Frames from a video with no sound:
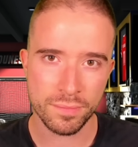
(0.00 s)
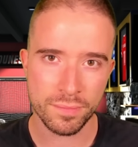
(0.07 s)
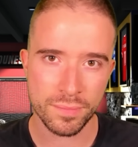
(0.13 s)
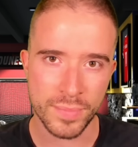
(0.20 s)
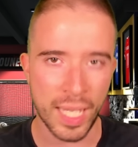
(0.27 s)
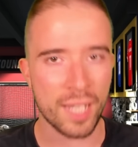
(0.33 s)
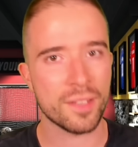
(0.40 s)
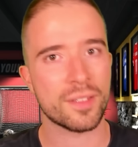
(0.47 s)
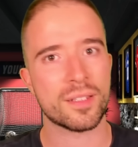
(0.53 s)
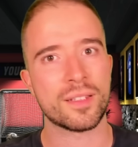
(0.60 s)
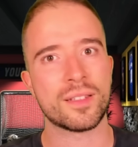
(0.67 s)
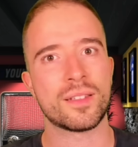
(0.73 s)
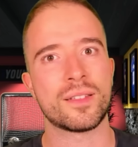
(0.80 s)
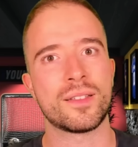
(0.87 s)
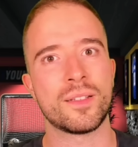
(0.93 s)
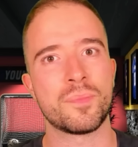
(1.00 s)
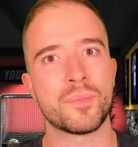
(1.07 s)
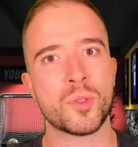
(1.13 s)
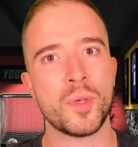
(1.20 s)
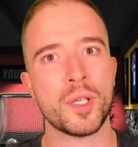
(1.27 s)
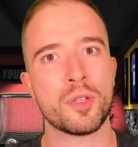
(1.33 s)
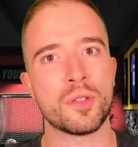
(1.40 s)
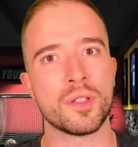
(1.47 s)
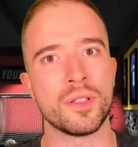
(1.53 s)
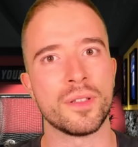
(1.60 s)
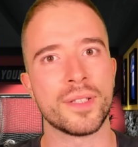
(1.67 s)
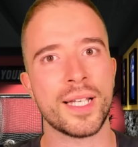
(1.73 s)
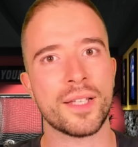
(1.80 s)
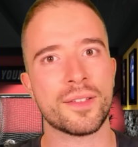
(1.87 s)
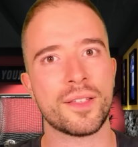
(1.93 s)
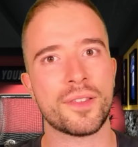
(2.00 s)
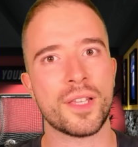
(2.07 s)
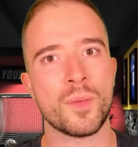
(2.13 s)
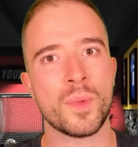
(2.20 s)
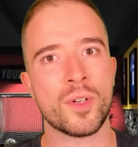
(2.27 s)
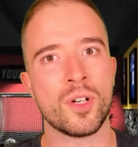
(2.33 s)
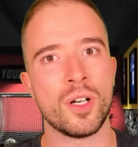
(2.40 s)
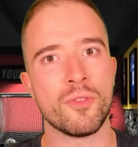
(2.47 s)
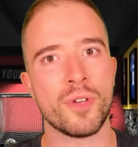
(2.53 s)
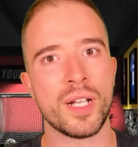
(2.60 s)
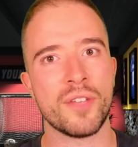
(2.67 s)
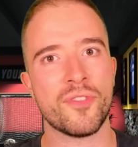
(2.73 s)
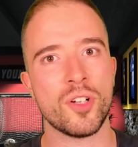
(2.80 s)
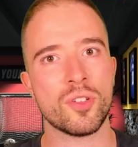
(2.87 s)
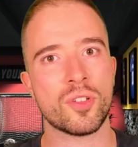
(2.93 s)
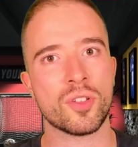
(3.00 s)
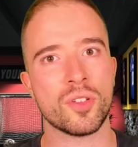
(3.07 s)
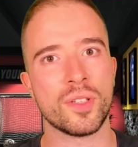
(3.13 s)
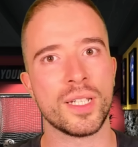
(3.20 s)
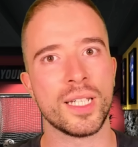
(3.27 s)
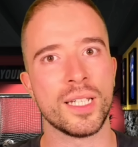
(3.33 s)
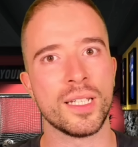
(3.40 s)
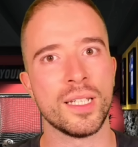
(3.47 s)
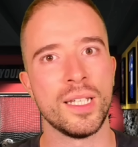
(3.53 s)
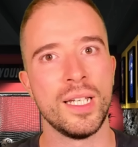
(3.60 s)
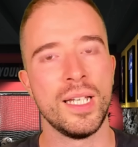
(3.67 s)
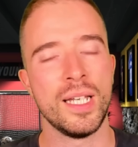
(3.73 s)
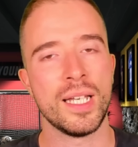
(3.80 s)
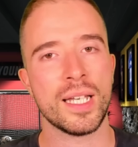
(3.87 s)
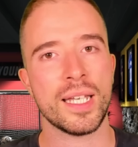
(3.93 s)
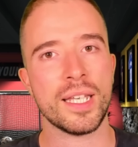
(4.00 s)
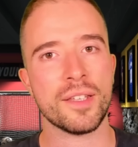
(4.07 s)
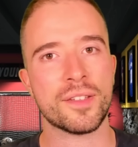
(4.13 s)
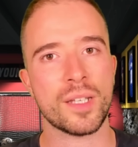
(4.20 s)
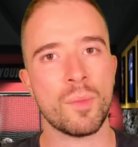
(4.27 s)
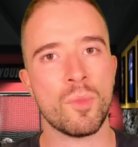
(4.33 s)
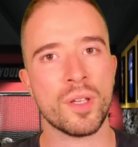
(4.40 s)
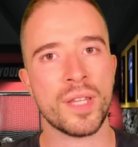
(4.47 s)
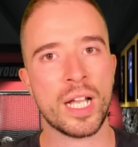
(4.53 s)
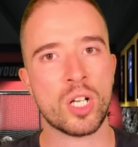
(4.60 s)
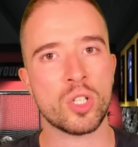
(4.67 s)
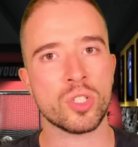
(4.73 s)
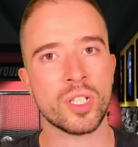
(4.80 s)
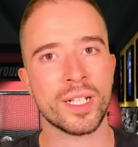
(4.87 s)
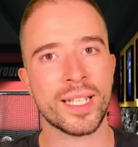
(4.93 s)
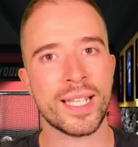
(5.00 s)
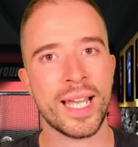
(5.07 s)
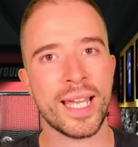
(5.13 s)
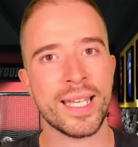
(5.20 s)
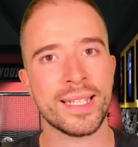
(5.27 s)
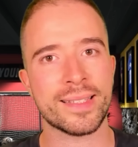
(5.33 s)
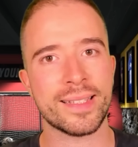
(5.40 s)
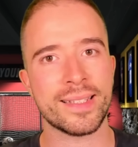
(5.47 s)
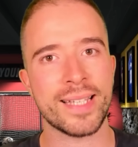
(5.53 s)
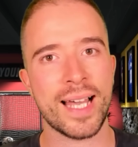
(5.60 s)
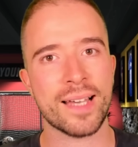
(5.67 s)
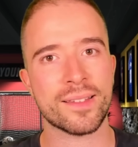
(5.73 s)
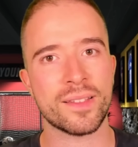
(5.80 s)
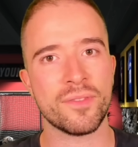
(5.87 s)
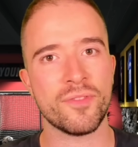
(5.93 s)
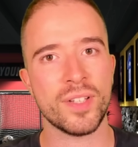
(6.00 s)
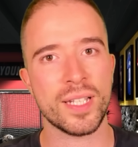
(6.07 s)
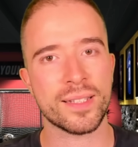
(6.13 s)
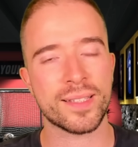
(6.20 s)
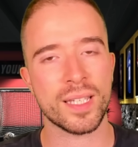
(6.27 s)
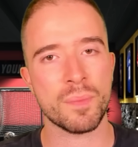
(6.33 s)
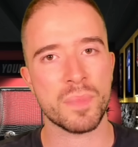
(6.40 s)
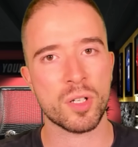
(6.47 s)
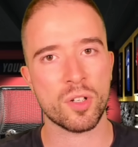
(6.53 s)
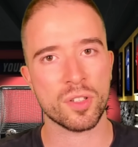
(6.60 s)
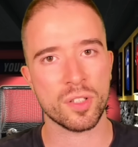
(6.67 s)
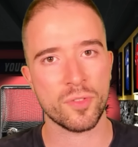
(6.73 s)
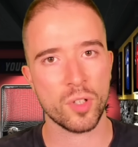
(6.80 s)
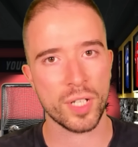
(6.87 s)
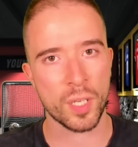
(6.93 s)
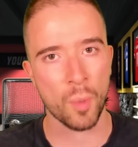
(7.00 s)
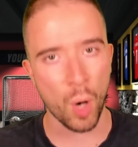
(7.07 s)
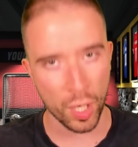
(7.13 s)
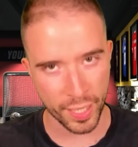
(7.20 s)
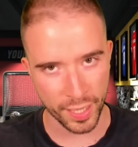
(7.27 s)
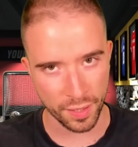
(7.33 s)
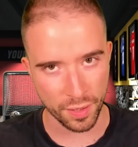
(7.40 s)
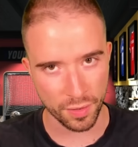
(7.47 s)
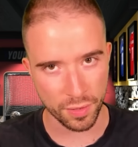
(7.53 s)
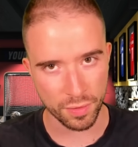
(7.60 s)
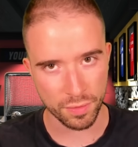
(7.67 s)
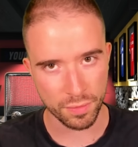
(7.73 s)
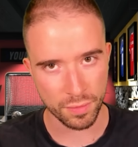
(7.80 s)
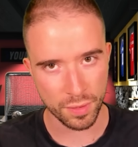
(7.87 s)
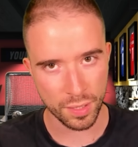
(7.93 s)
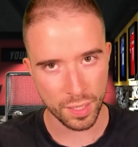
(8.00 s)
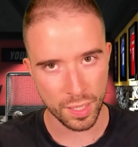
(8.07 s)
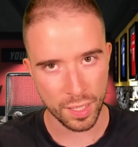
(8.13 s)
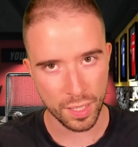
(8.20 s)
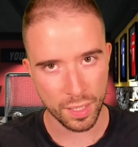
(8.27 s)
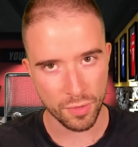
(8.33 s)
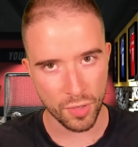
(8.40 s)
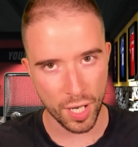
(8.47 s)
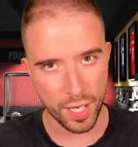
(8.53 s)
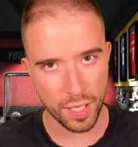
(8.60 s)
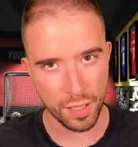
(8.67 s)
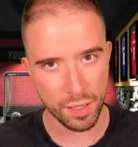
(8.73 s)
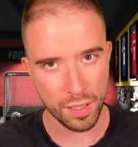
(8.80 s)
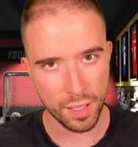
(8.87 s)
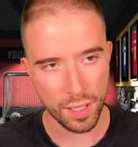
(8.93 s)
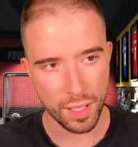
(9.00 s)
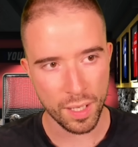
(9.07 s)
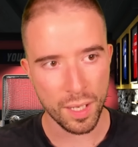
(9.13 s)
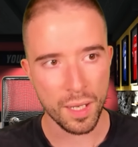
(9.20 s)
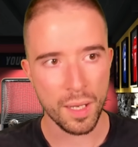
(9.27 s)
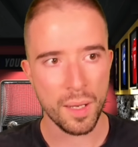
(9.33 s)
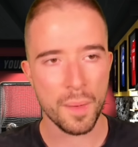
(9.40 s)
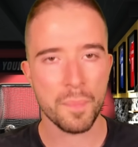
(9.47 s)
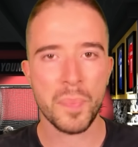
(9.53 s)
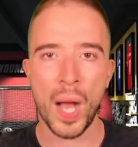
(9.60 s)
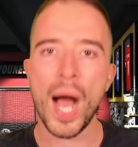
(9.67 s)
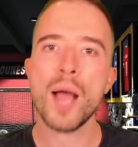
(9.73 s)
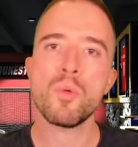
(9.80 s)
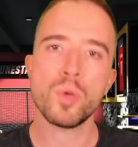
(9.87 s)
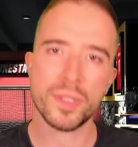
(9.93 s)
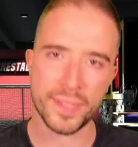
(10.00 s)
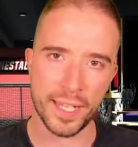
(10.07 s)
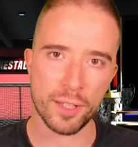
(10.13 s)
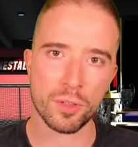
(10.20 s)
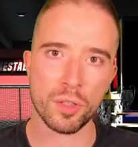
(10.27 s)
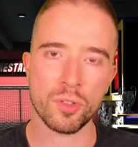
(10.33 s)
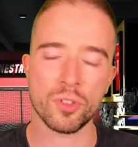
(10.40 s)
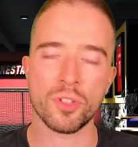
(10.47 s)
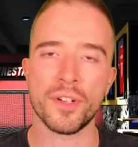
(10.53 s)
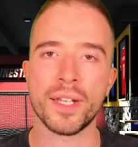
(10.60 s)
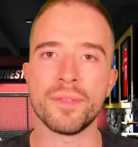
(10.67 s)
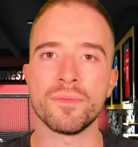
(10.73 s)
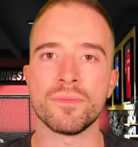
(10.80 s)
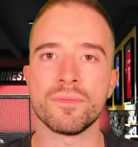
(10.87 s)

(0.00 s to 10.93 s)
That's the question. That's the thing we've got to really focus on here. He's someone that couldn't get into the Aston Villa team because of Ollie Watkins. Right? But I would take John Duran.